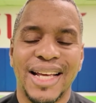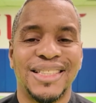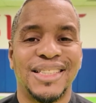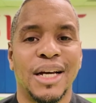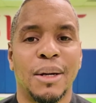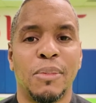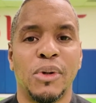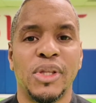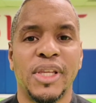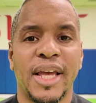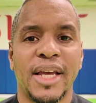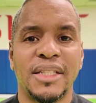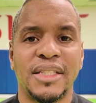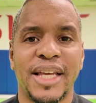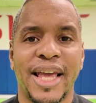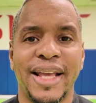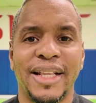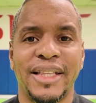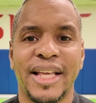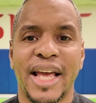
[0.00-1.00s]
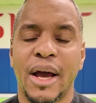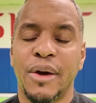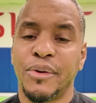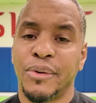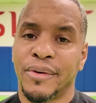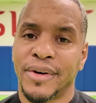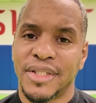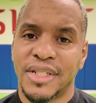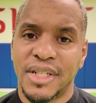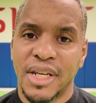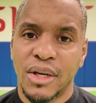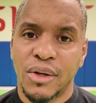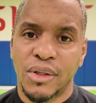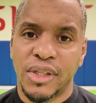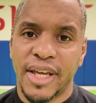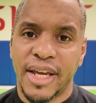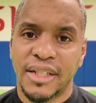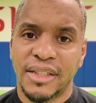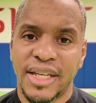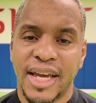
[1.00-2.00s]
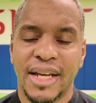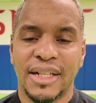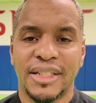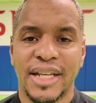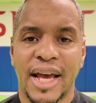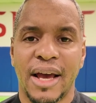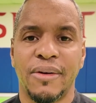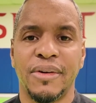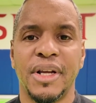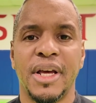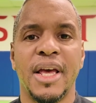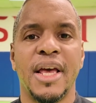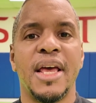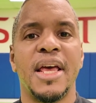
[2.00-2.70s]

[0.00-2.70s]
a double leg takedown or a single leg takedown.